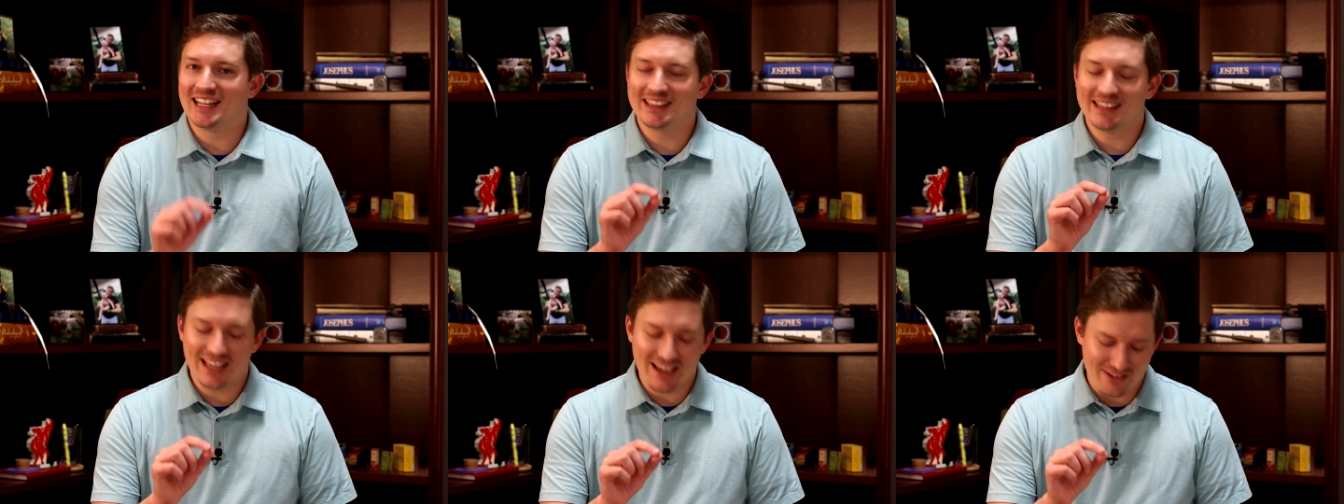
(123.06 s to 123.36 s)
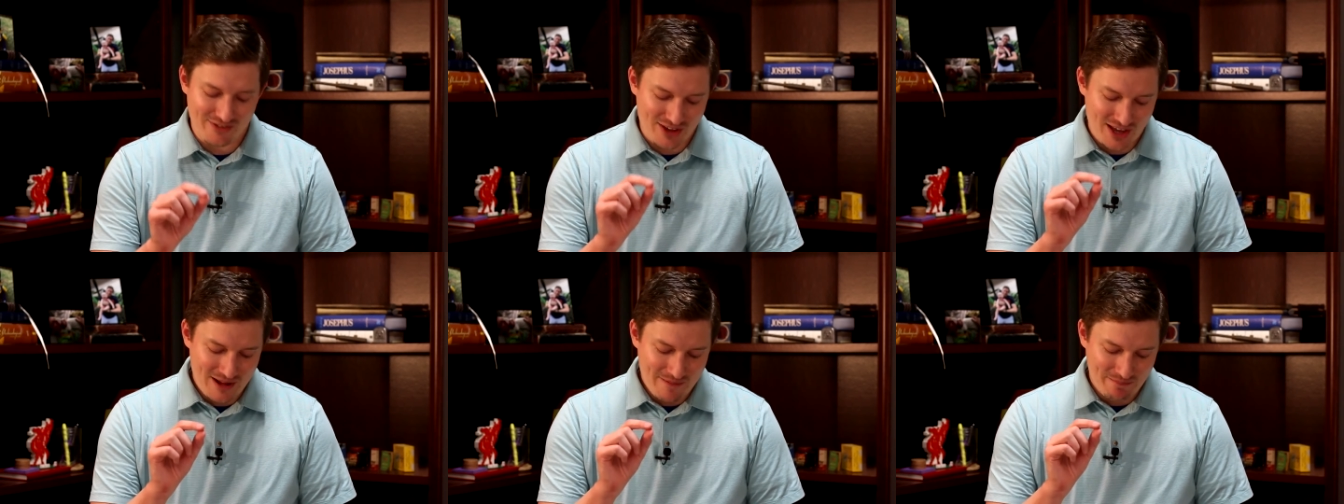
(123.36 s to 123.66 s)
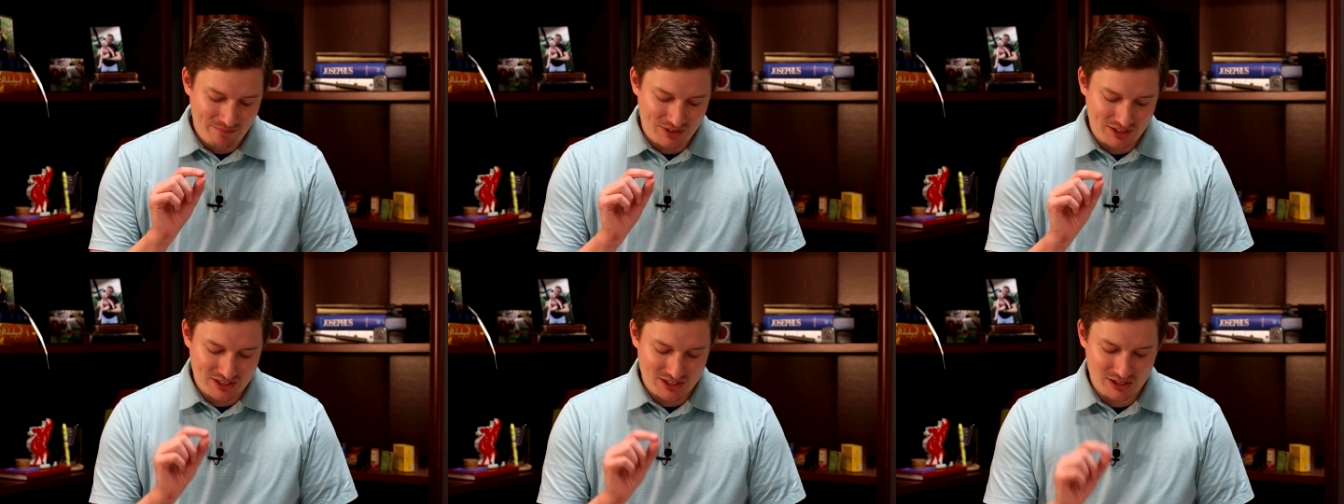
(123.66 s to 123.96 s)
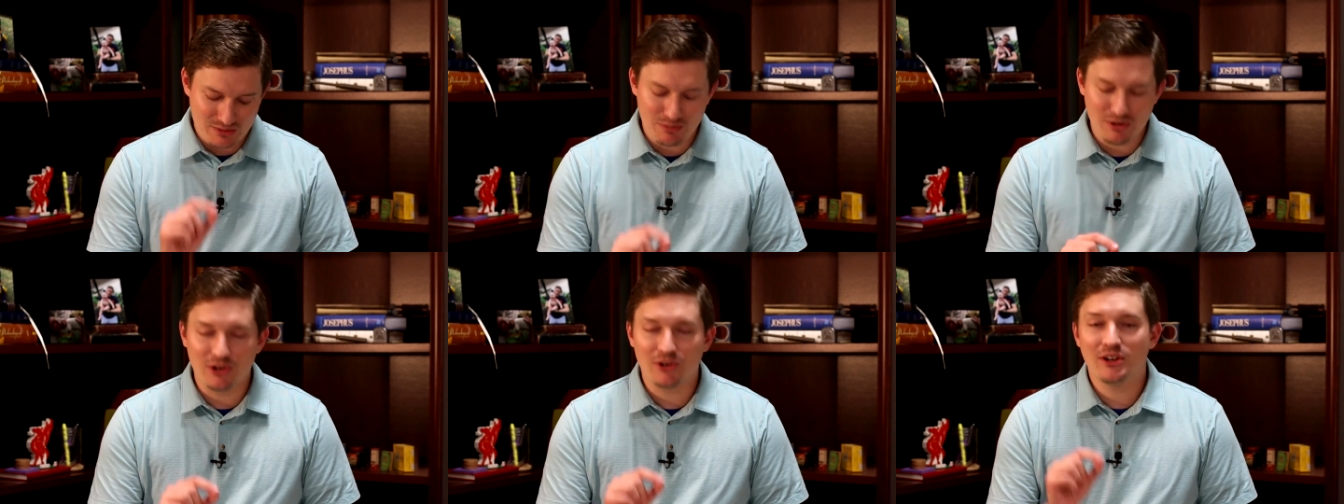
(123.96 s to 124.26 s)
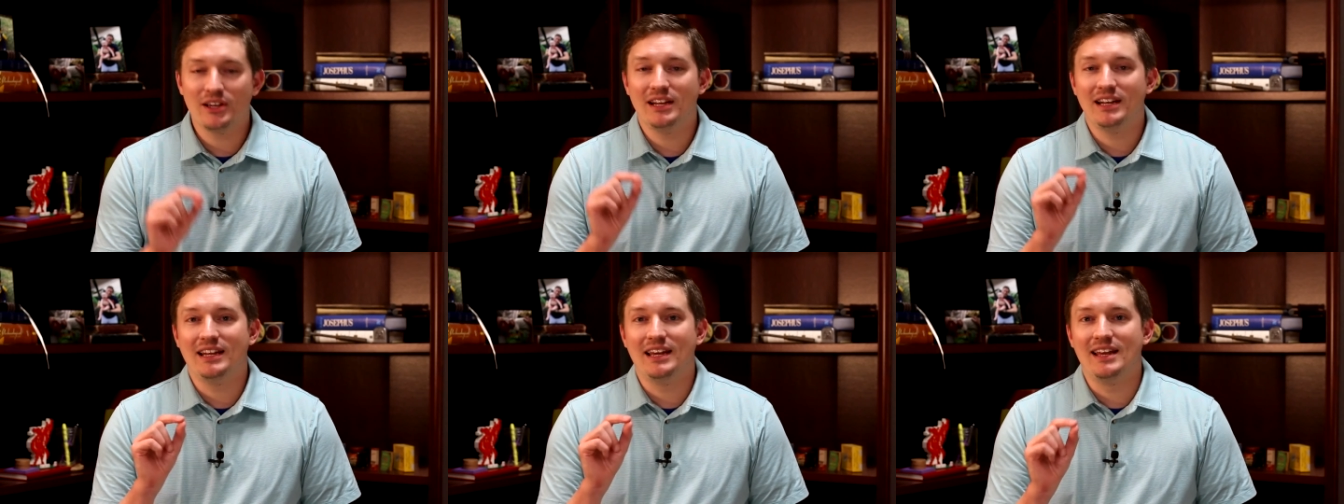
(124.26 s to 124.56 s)
I love the
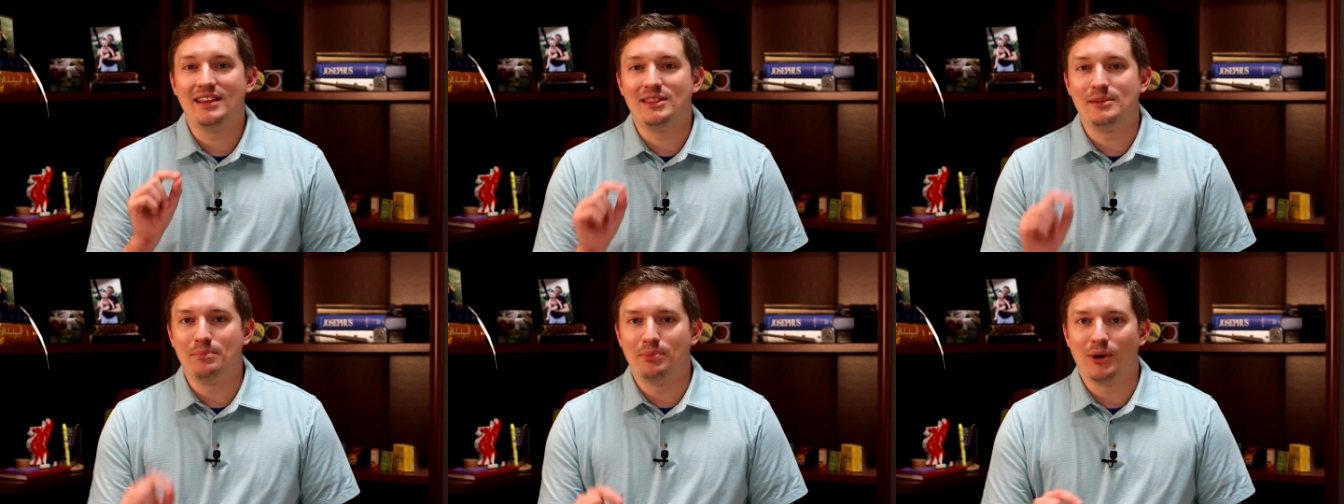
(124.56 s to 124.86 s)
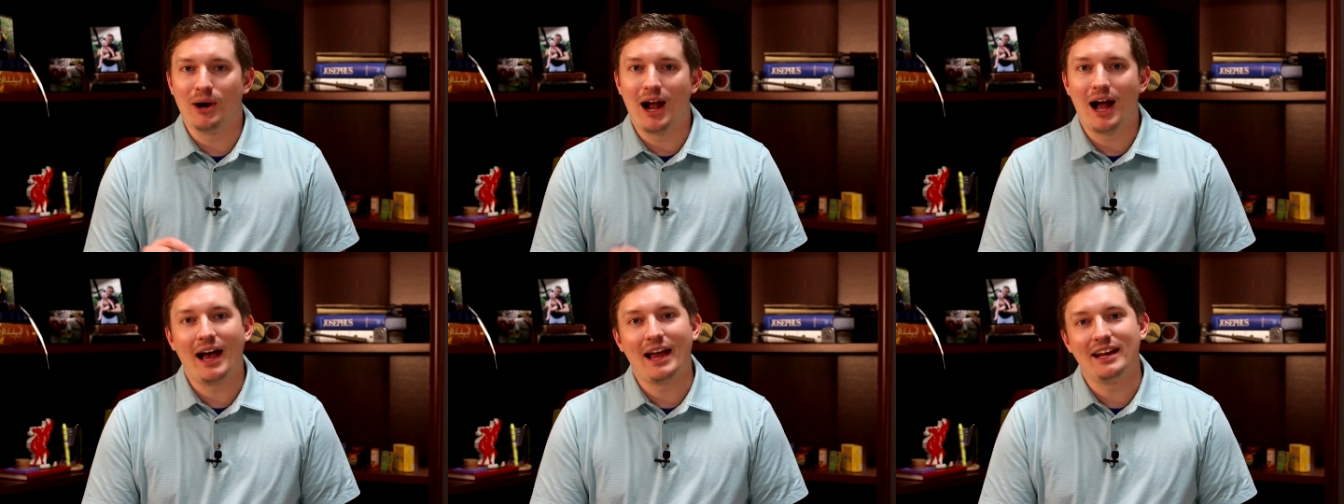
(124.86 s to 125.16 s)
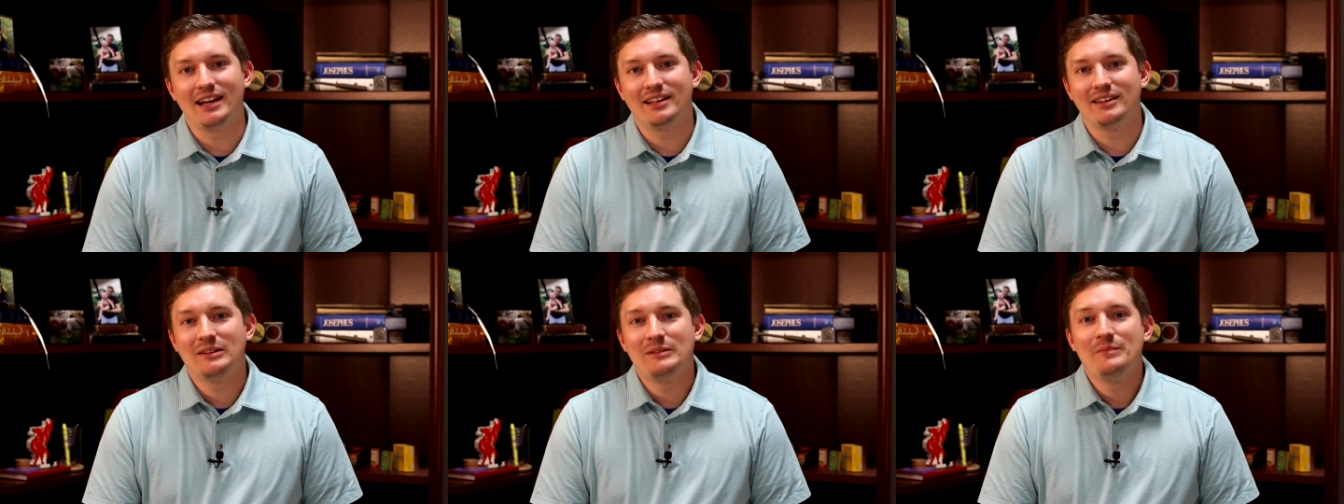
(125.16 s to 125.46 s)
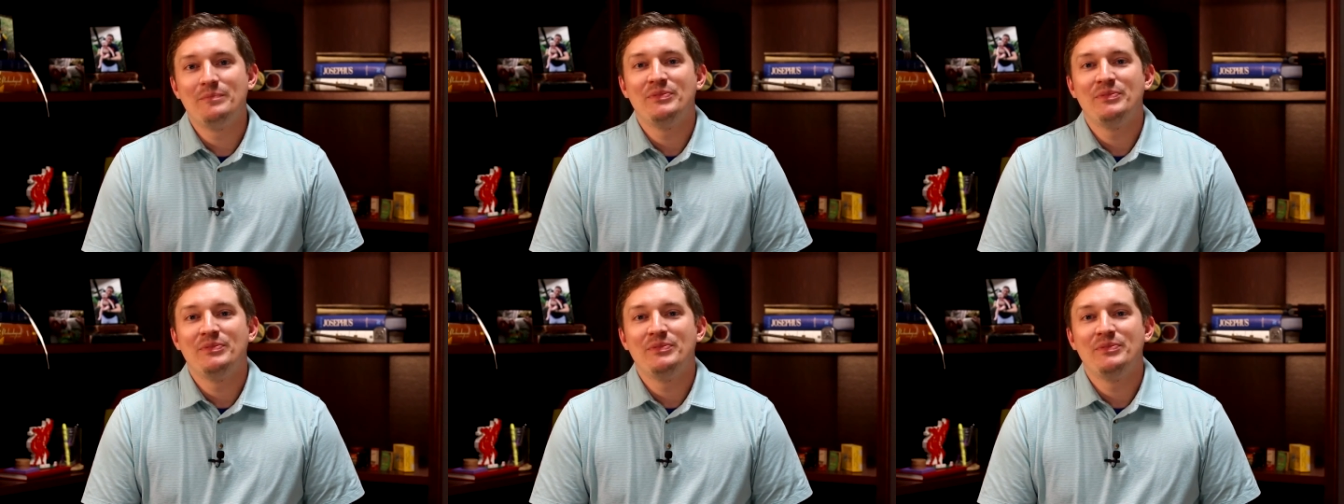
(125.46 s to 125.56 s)
Spirit and the Bride.